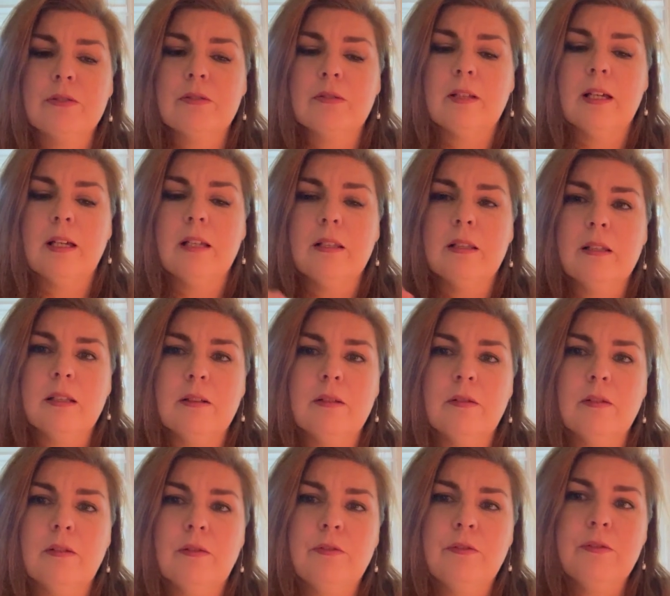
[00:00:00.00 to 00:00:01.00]
that
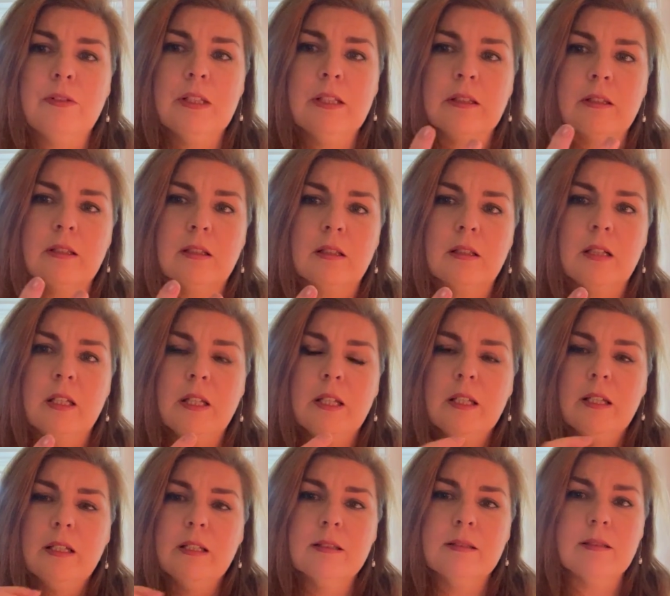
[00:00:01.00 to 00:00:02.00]
that fear
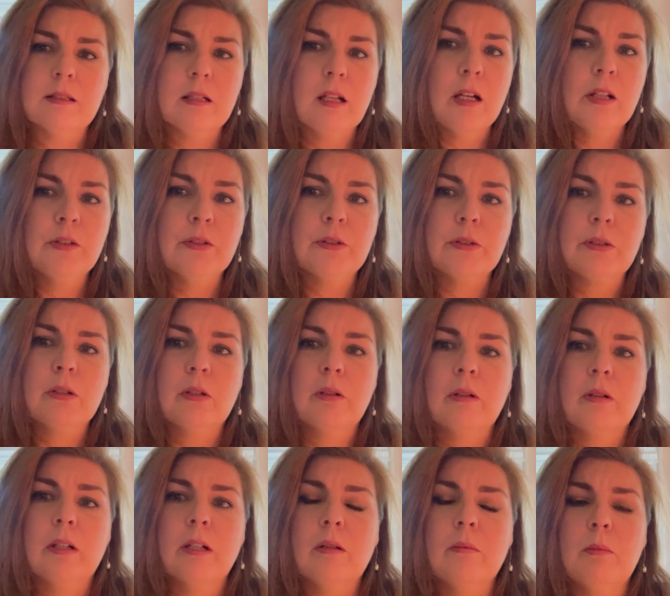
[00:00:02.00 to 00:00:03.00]
is an
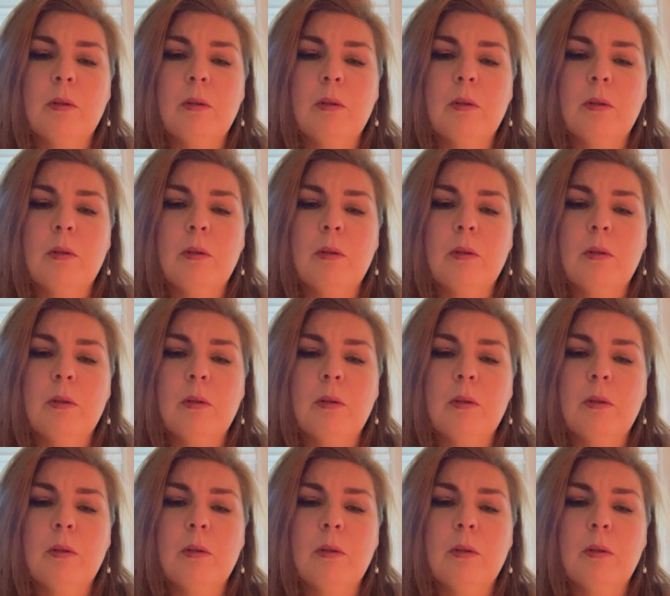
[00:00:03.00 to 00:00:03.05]
undercurrent.